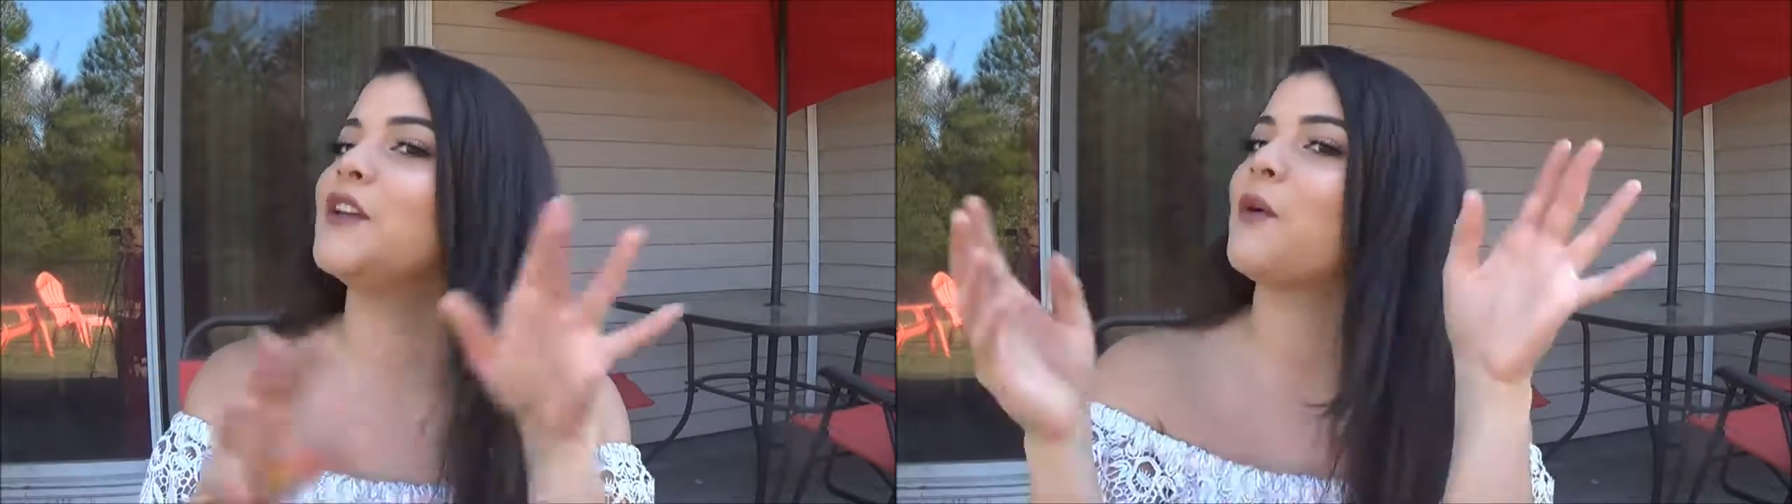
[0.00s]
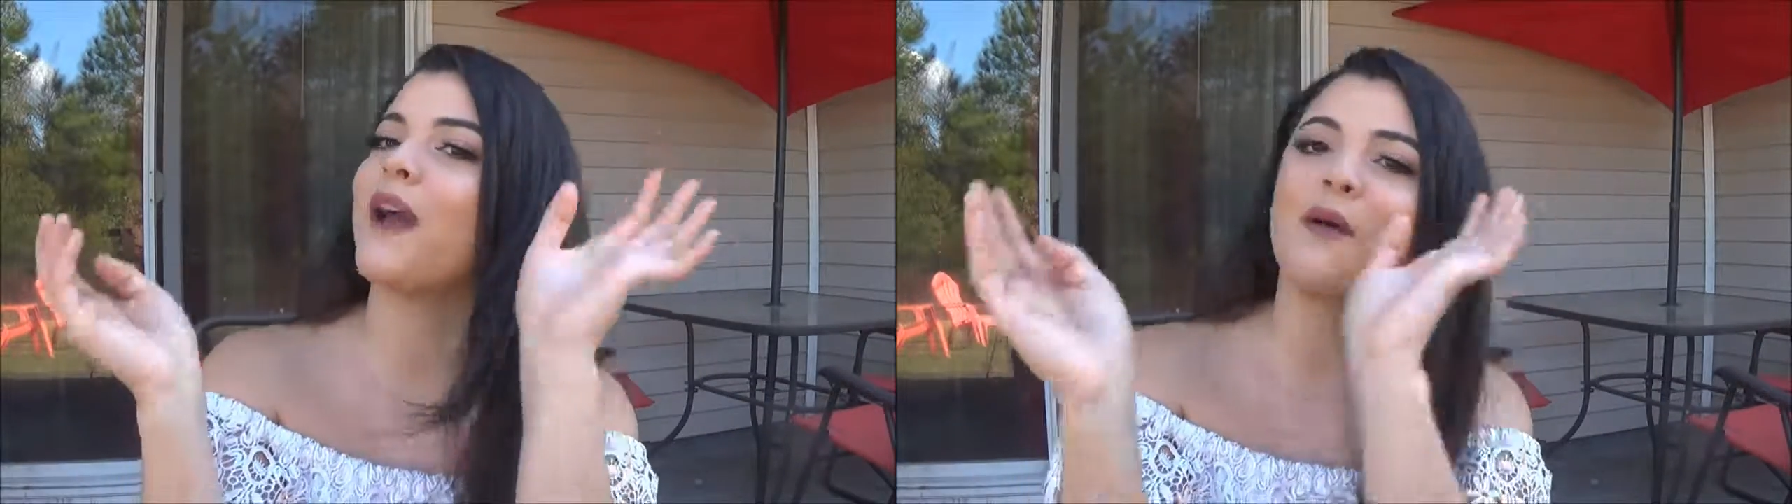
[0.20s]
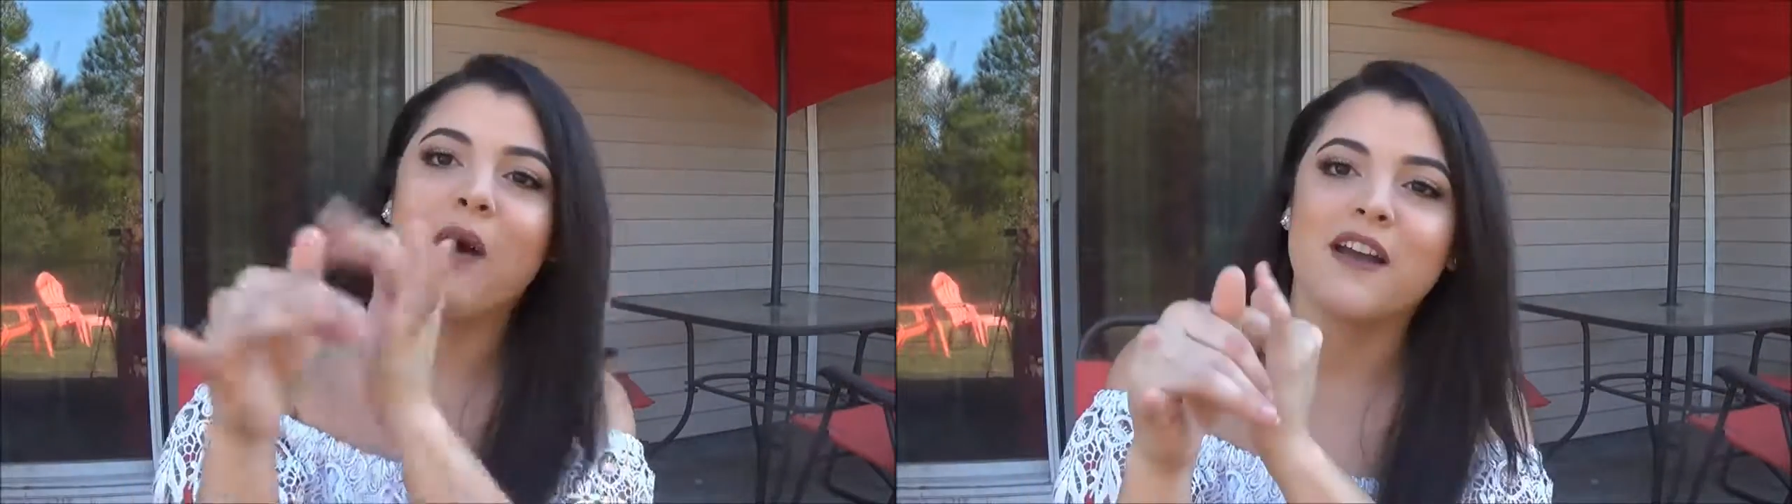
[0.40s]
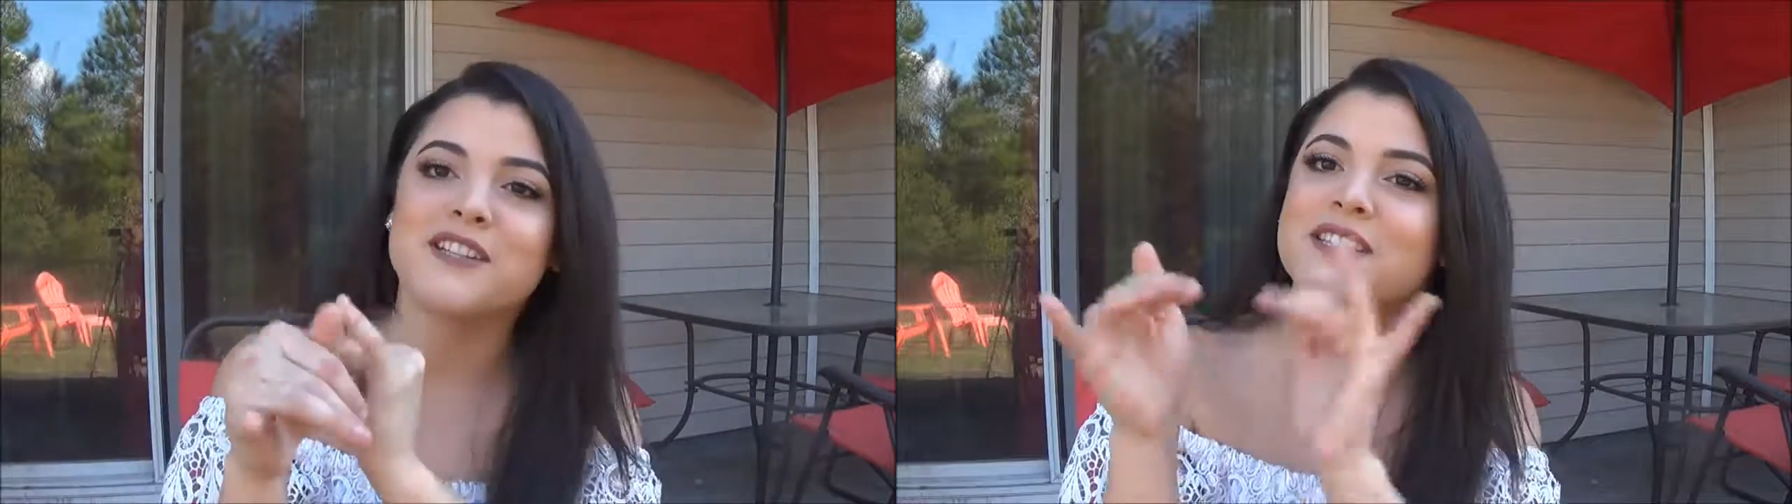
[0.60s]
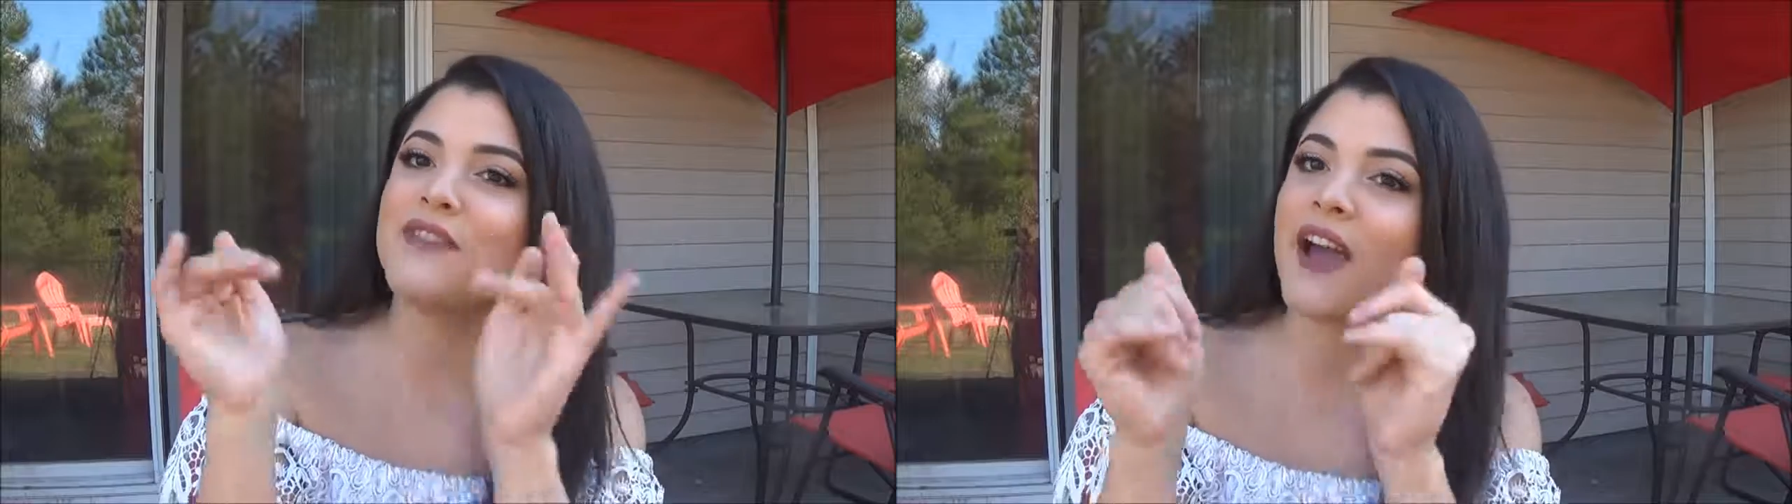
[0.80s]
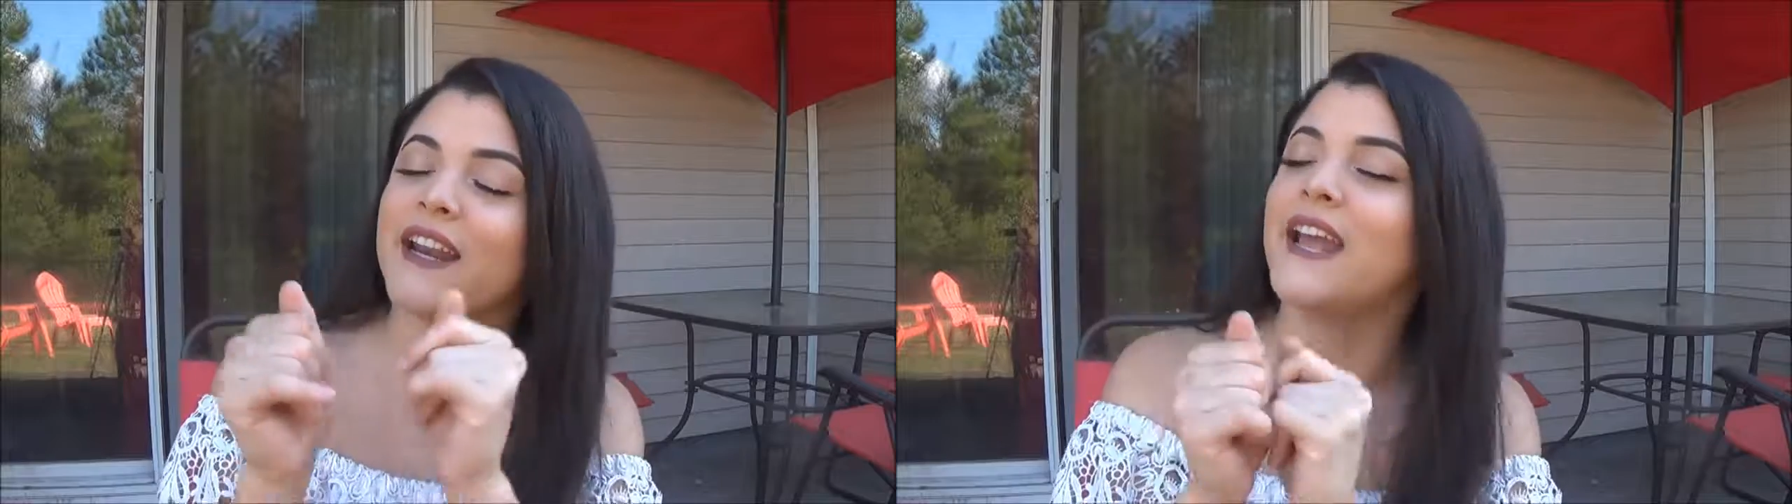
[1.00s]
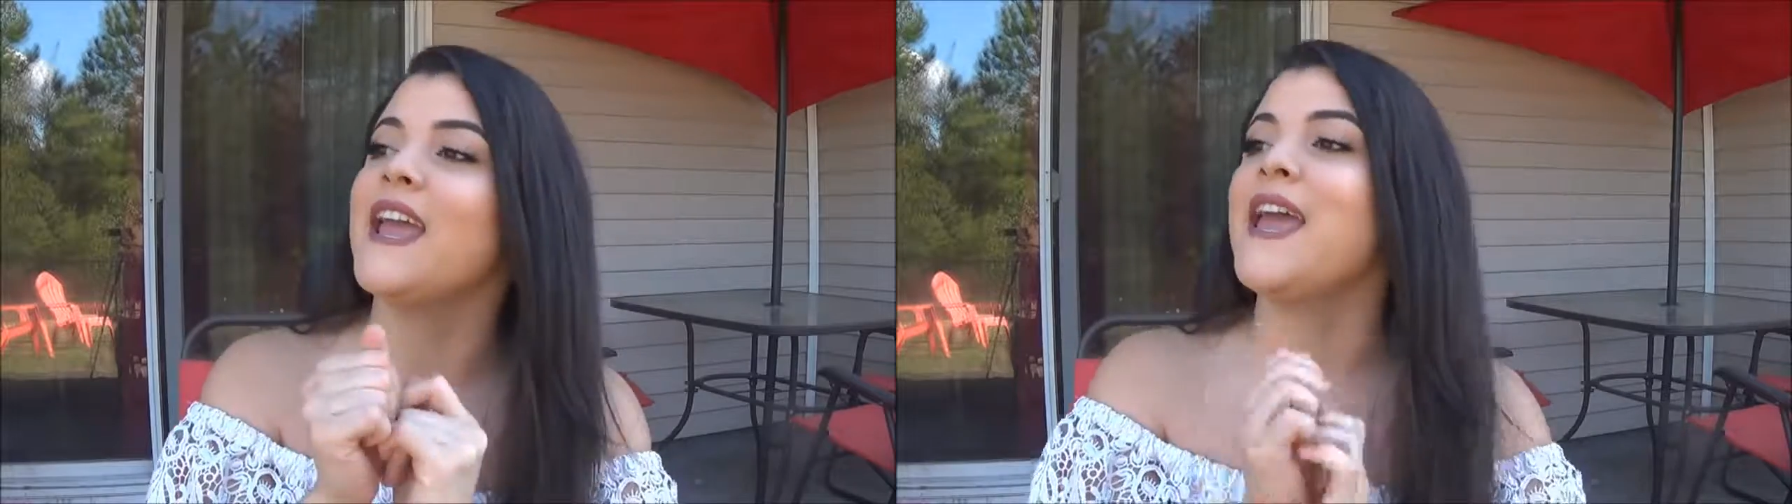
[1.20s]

You don't gotta watch, it's fine.